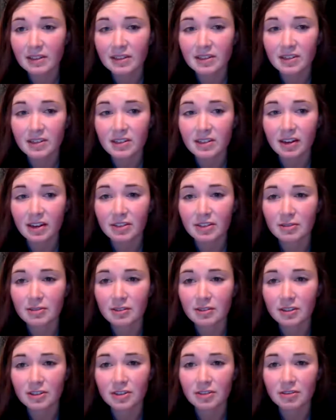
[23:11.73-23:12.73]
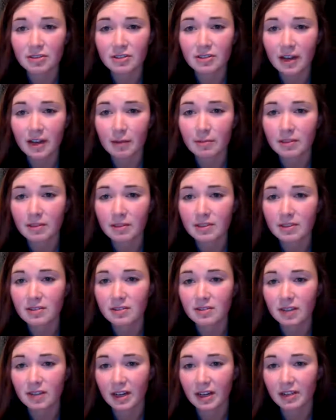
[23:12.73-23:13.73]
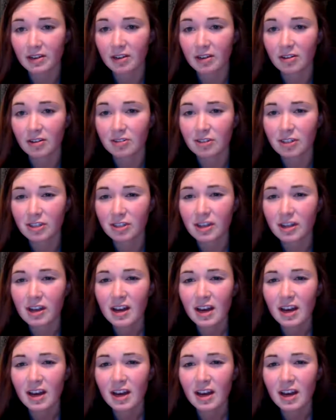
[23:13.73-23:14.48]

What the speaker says: Sorry, I just want to let you know, tablets to technology.